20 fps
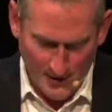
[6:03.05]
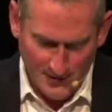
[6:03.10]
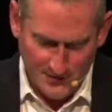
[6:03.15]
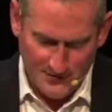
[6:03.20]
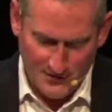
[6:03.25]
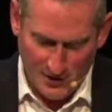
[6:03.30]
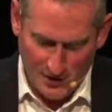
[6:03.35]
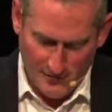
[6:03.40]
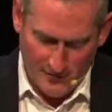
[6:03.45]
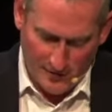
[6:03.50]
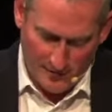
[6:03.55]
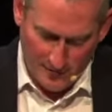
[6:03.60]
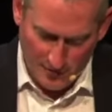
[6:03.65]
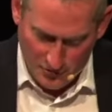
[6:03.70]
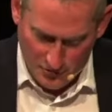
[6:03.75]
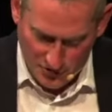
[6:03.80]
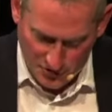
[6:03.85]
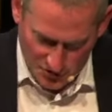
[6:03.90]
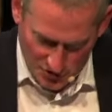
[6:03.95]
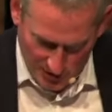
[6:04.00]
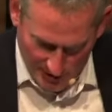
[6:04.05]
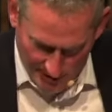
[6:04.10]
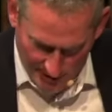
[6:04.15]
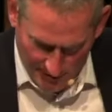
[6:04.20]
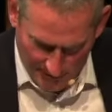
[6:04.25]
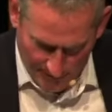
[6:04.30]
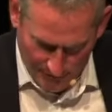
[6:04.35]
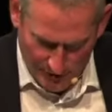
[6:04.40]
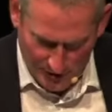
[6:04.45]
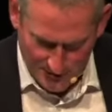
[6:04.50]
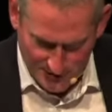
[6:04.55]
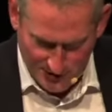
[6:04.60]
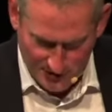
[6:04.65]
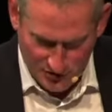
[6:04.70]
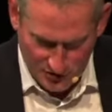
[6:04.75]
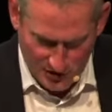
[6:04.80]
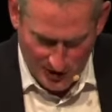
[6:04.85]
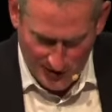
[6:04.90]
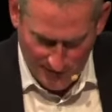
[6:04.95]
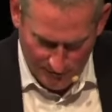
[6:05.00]
So the Christian leader,
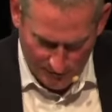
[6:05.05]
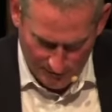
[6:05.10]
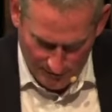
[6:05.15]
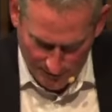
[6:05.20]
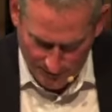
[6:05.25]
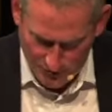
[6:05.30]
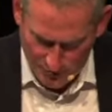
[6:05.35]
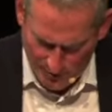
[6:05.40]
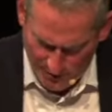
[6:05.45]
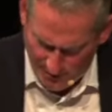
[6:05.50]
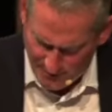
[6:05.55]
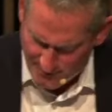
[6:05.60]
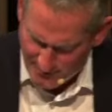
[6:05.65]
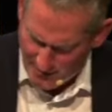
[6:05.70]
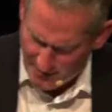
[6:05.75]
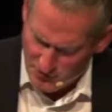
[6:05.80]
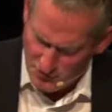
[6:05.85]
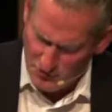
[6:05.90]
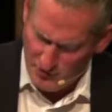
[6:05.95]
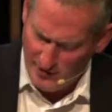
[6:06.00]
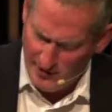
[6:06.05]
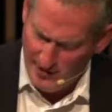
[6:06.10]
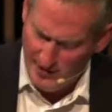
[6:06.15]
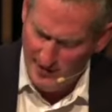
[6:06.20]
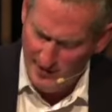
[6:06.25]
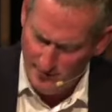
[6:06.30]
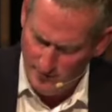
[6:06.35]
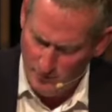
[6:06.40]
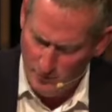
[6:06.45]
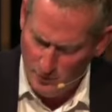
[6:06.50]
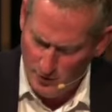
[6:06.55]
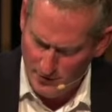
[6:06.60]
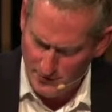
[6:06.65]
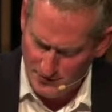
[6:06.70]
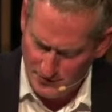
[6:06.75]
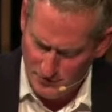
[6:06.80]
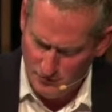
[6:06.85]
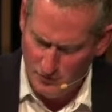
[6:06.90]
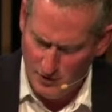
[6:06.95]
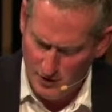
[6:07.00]
Francis Schaeffer of the 20th century, he
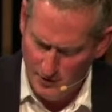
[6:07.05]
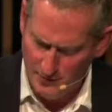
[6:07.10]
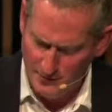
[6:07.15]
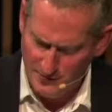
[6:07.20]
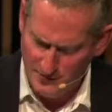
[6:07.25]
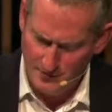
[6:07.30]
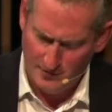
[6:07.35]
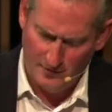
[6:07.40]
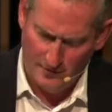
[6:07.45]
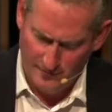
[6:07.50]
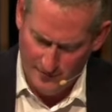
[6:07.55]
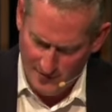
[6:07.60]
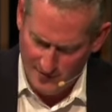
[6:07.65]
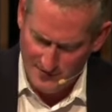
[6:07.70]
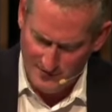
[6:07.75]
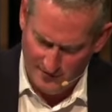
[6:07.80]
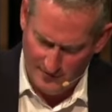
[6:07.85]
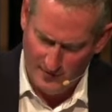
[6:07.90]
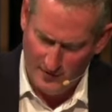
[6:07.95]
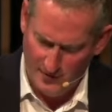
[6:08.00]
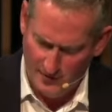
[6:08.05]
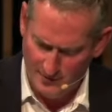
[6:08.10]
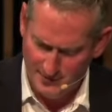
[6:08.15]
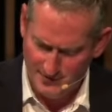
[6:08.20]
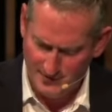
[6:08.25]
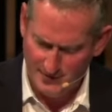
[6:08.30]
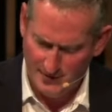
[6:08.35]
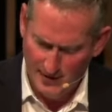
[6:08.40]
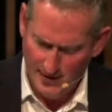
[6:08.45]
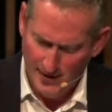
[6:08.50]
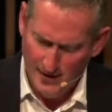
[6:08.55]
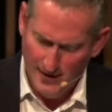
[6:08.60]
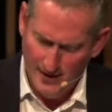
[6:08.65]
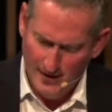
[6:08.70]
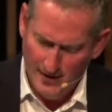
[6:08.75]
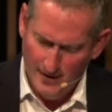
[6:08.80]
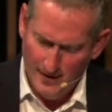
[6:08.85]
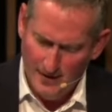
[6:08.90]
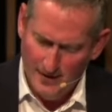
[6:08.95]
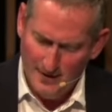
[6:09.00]
once wrote of this verse,
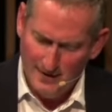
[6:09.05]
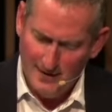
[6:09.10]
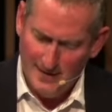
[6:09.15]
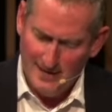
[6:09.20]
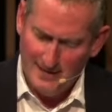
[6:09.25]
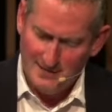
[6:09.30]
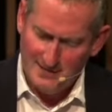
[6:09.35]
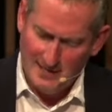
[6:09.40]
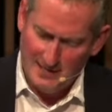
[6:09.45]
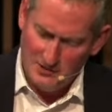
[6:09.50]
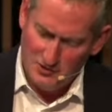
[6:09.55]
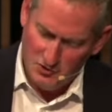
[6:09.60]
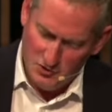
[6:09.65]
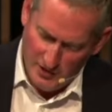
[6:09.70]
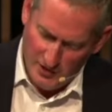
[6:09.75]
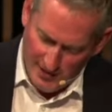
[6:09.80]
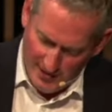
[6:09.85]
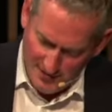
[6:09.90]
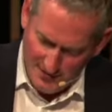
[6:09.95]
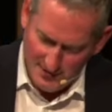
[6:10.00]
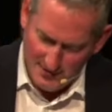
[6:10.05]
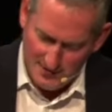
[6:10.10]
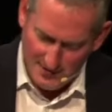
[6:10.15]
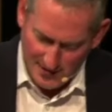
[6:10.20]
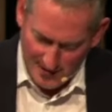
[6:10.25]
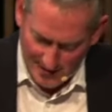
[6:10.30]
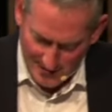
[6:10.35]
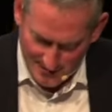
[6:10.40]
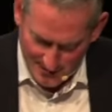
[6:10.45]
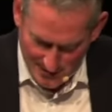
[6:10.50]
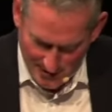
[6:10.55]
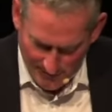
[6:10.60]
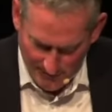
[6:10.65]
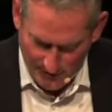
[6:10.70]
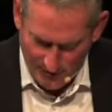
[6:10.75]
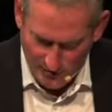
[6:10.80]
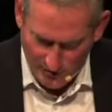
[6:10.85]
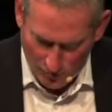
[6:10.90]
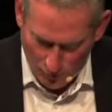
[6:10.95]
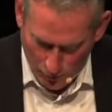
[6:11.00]
he said, "Jesus is
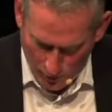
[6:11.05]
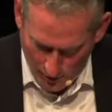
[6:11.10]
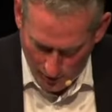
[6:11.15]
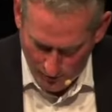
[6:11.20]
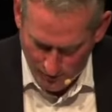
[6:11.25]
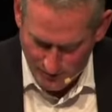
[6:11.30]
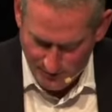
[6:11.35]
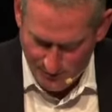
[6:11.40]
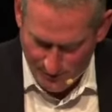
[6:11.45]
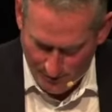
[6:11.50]
giving the world